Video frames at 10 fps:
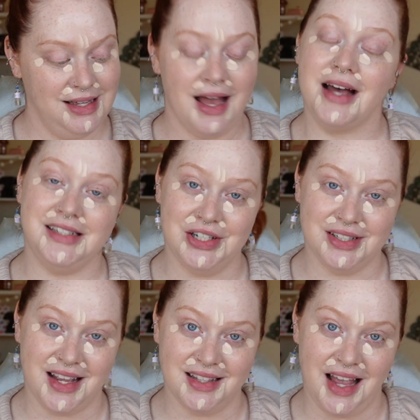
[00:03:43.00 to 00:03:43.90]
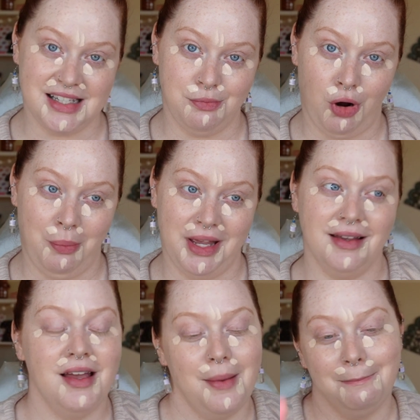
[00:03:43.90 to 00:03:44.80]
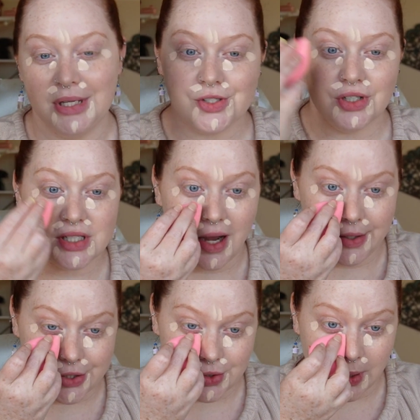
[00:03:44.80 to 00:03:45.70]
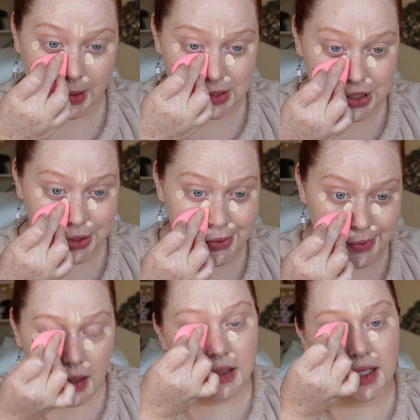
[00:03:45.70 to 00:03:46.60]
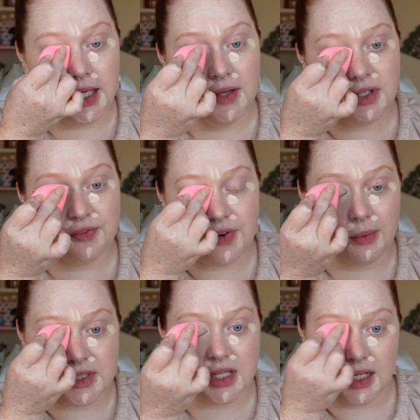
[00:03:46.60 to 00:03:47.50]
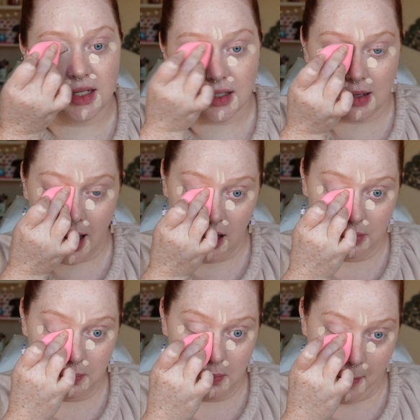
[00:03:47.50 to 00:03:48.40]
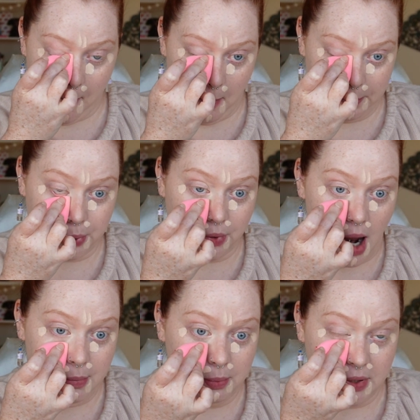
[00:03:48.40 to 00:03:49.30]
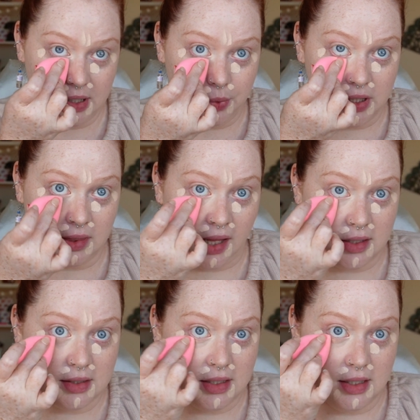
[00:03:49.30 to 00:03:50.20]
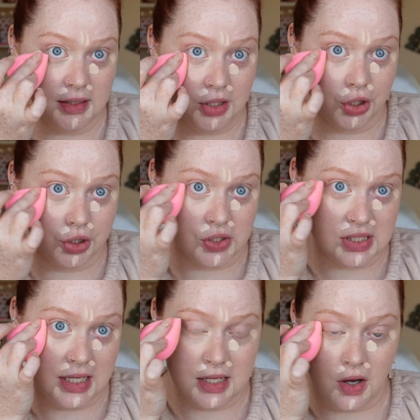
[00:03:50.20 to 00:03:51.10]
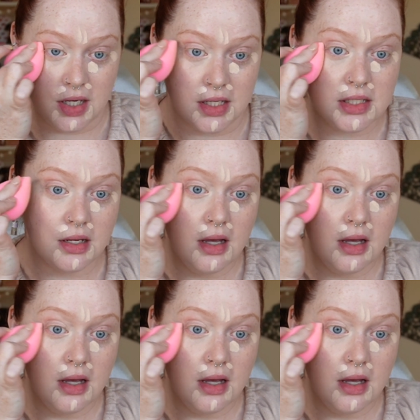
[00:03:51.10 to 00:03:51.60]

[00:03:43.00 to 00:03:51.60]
a deer in the headlights moment. Mistress kind of struggled too. Even if I was getting it, I probably wouldn't let the girls in on it.